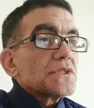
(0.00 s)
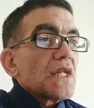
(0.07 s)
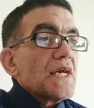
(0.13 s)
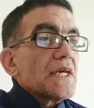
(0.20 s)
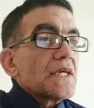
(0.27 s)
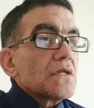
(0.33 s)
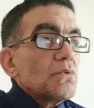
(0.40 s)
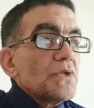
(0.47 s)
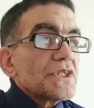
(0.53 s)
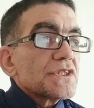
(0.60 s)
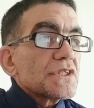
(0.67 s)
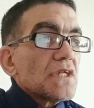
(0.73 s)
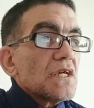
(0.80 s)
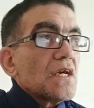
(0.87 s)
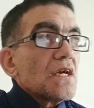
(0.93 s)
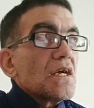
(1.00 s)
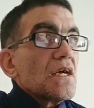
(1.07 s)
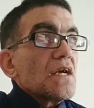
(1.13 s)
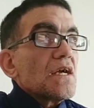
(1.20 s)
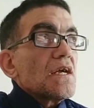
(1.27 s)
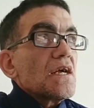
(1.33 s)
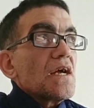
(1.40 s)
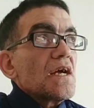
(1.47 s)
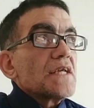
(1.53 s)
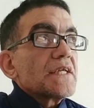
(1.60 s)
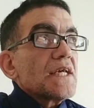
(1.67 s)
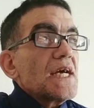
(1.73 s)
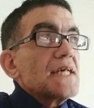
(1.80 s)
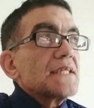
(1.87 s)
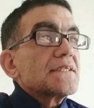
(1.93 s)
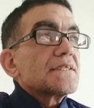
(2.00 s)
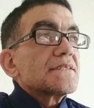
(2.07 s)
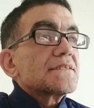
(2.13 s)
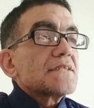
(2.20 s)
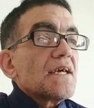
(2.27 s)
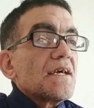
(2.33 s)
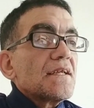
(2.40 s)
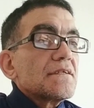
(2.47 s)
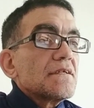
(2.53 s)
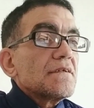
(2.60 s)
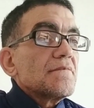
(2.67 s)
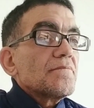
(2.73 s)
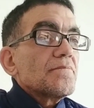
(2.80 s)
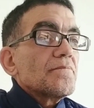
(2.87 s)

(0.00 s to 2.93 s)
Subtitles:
language and understand